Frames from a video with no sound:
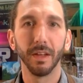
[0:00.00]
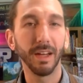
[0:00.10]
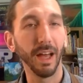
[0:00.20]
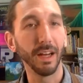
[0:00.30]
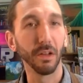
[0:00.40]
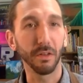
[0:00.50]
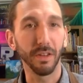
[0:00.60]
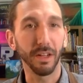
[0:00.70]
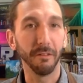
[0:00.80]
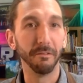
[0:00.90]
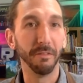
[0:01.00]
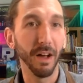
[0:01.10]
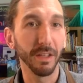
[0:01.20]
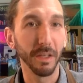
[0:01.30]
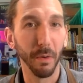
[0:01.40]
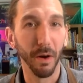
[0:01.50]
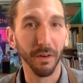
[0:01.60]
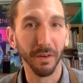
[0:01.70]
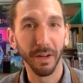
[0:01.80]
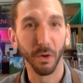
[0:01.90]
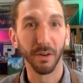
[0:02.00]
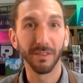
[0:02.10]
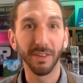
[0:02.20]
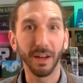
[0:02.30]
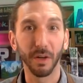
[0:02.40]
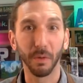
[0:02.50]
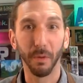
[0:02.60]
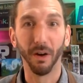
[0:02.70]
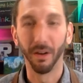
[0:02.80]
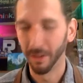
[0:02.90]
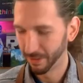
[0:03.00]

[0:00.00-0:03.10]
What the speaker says: Kind of looks like a volleyball, right? Or a soccer ball.